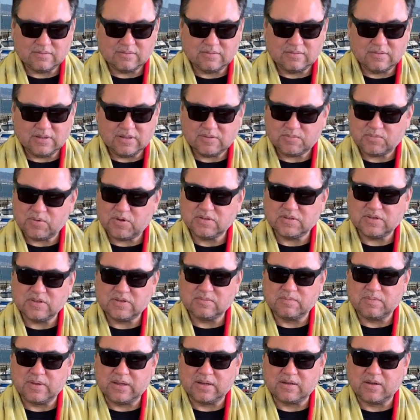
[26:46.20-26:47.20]
this
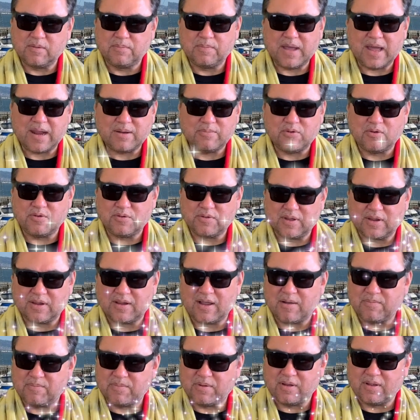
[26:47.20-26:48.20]
person's been compatible with a
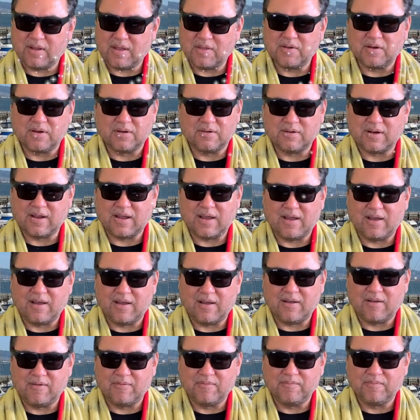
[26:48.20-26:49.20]
couple other
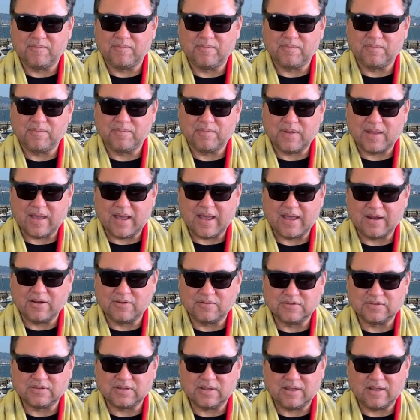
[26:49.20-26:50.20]
uh,
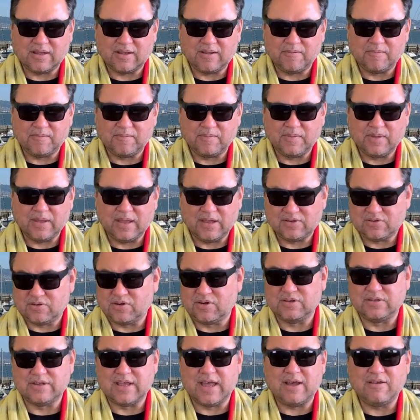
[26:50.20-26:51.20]
idols, um, it
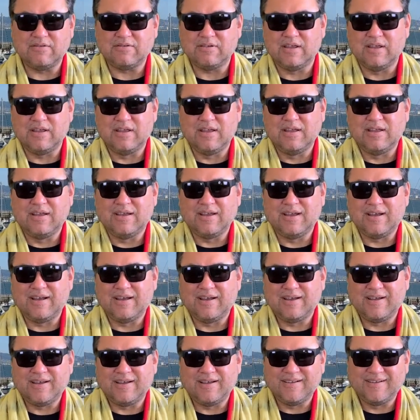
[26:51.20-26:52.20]
turns out.
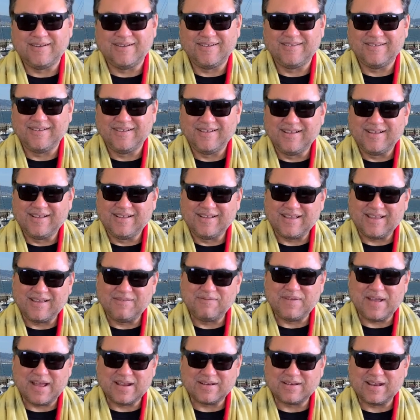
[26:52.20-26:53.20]
Uh,
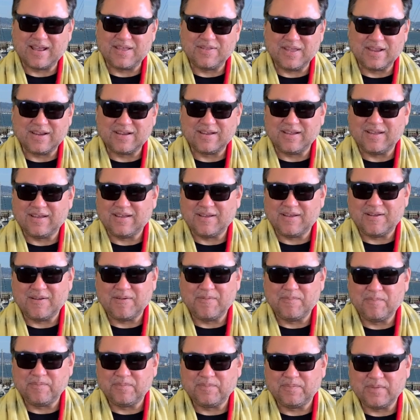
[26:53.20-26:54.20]
in fact, I think
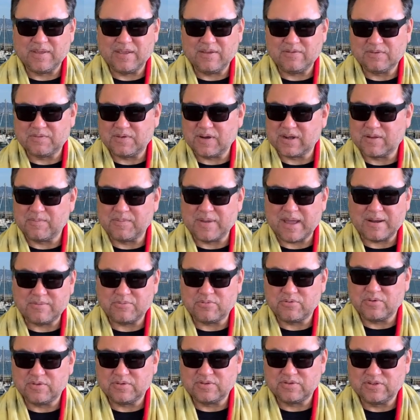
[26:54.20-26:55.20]
um, he was very
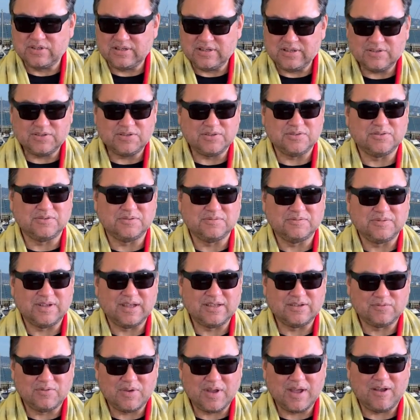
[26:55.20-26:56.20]
compatible with Jisoo
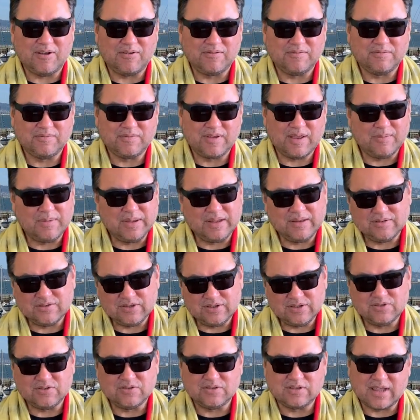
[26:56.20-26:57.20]
as well. I mean,
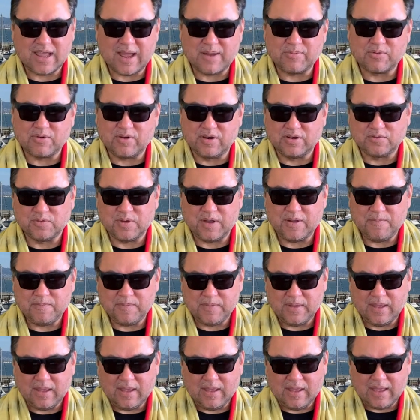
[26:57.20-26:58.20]
Jisoo's a Capricorn as well.
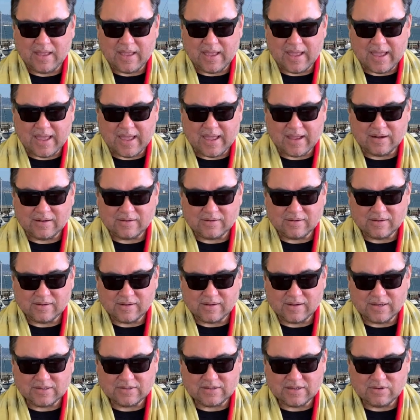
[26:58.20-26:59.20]
And
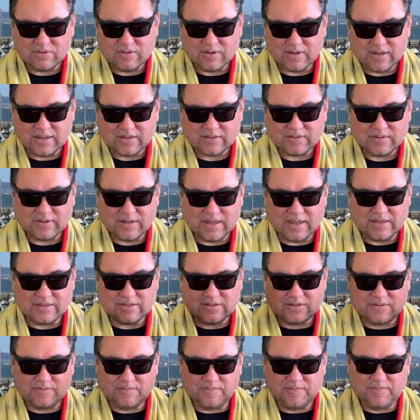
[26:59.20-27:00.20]
let's see who it is.
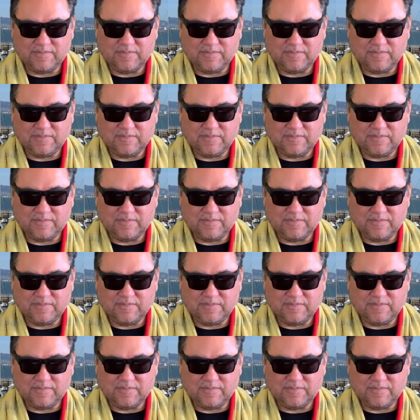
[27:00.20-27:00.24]
It's